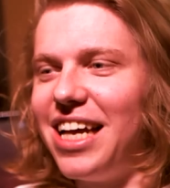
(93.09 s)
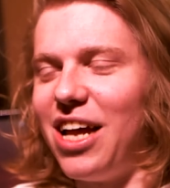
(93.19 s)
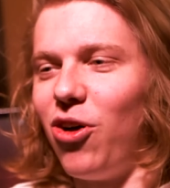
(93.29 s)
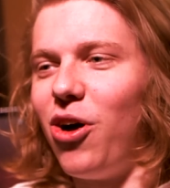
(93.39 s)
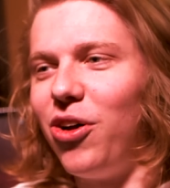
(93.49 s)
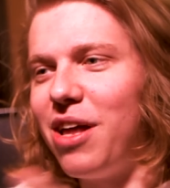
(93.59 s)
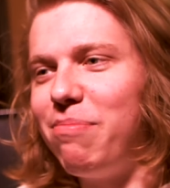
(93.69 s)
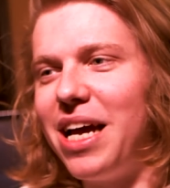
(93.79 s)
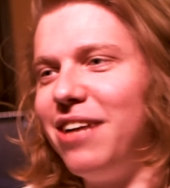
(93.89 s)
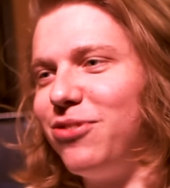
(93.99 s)
all that
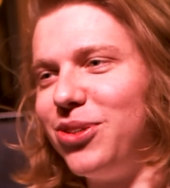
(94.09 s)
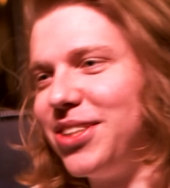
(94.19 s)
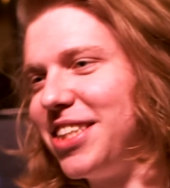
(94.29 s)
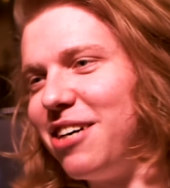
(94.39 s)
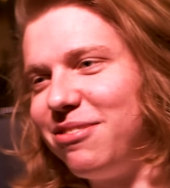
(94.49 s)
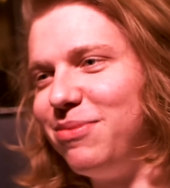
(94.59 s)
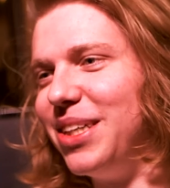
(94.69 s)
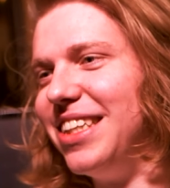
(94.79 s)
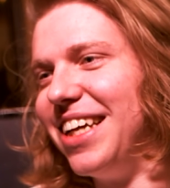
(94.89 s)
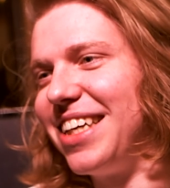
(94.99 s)
painful stuff,
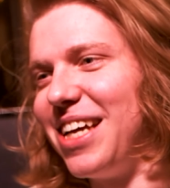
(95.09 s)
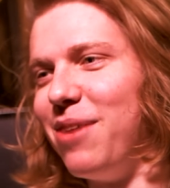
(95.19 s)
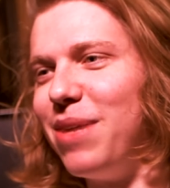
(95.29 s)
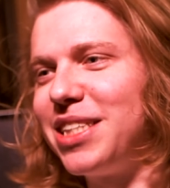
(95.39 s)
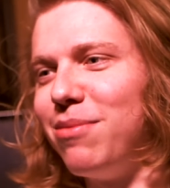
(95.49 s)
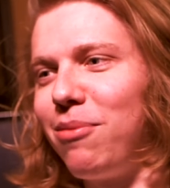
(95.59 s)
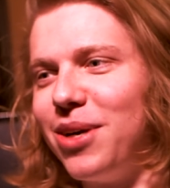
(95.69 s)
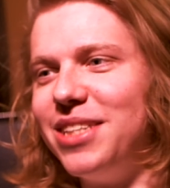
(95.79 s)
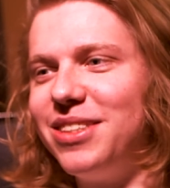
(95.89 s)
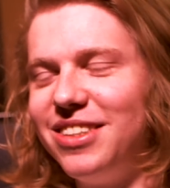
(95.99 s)
but like it makes the
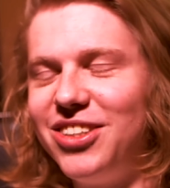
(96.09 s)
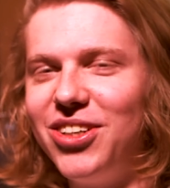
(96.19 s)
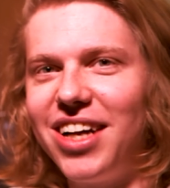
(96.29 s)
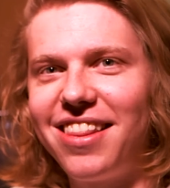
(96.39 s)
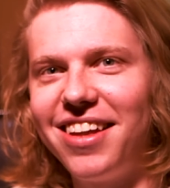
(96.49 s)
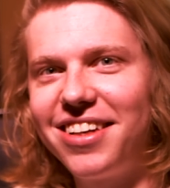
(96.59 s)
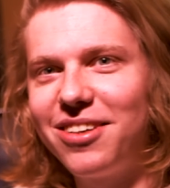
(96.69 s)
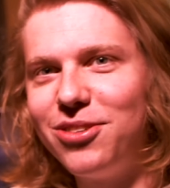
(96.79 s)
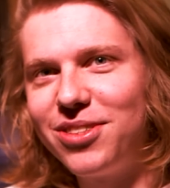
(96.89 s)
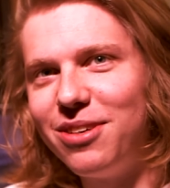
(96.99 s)
memories good, I think. It
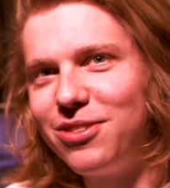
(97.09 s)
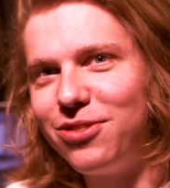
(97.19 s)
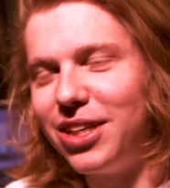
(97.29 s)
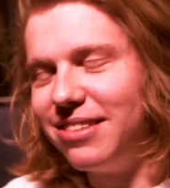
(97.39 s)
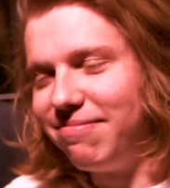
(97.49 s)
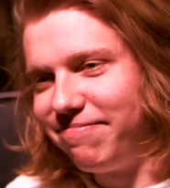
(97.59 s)
was fun.